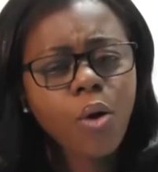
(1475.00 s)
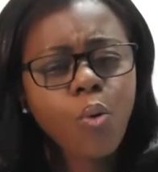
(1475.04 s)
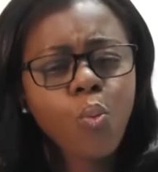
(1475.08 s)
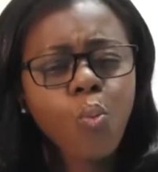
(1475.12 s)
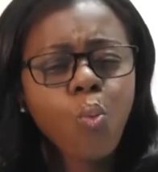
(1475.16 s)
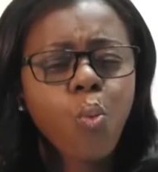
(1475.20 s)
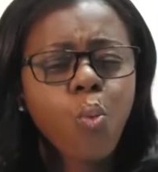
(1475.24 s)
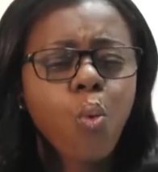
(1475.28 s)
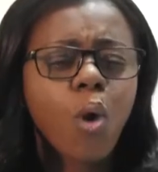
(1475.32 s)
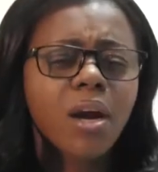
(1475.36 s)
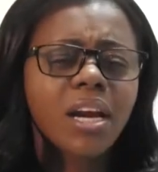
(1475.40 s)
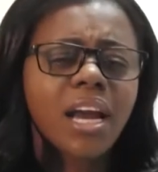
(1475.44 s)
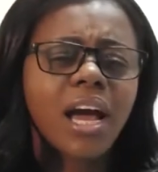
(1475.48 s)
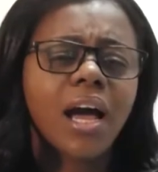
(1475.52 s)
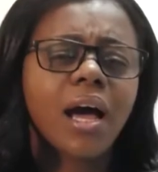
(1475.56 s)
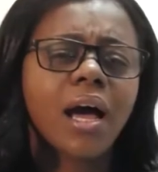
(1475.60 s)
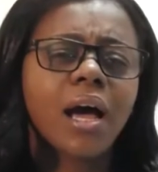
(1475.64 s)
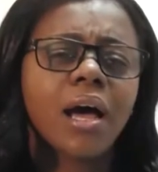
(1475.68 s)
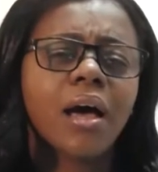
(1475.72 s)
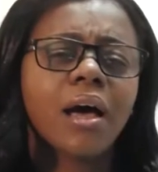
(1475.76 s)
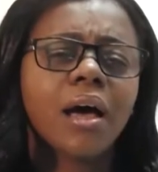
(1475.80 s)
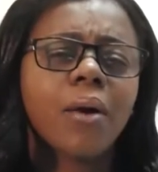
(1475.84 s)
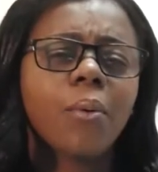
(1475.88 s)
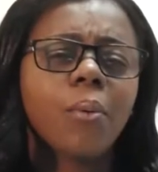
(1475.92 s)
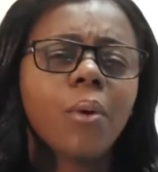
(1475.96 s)
What
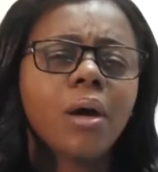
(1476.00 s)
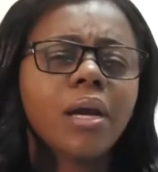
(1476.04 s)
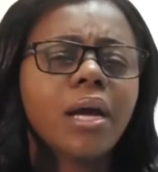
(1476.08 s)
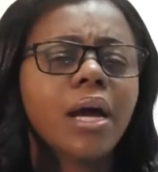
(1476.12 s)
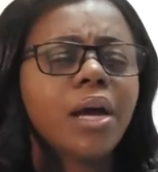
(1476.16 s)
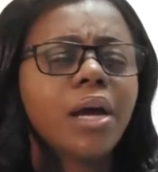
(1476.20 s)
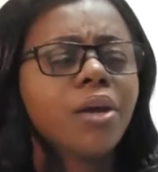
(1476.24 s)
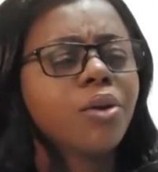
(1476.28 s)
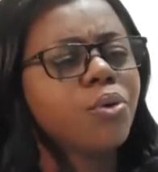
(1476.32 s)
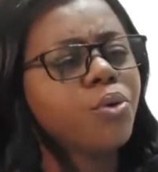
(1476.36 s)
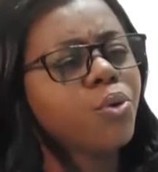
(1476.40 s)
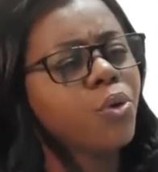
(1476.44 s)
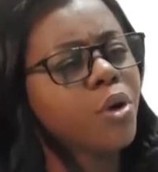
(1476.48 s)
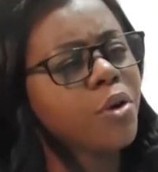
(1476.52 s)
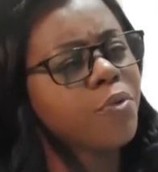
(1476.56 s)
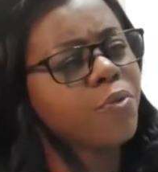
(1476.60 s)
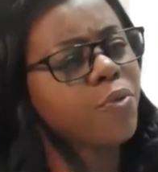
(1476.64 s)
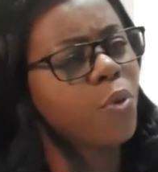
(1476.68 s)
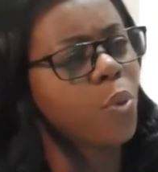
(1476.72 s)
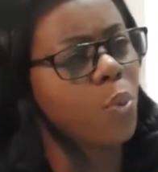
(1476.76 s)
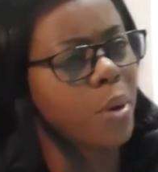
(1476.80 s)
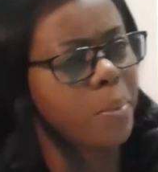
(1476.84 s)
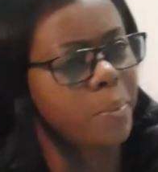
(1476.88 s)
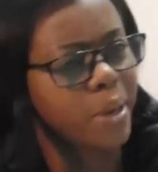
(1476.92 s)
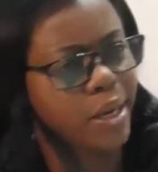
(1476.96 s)
are, what are you doing
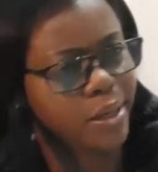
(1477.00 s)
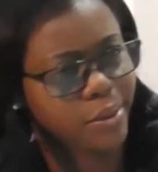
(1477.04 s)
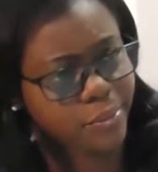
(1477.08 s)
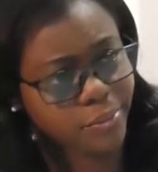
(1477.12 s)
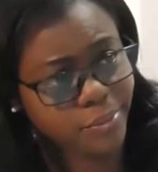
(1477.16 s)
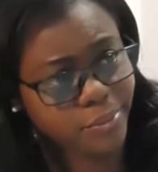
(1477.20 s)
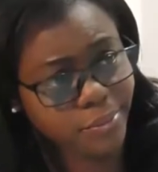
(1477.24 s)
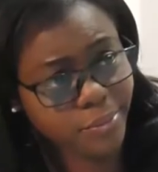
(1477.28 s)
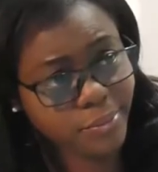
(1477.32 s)
for women?